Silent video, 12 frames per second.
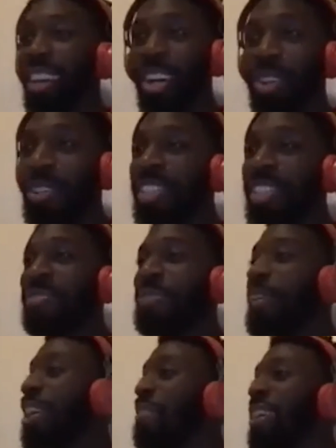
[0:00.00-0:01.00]
all these
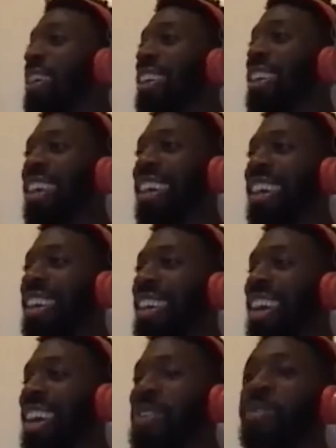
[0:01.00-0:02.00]
very, very,
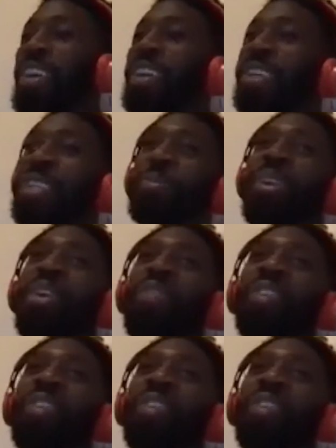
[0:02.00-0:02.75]
like, I don't even know how to explain it.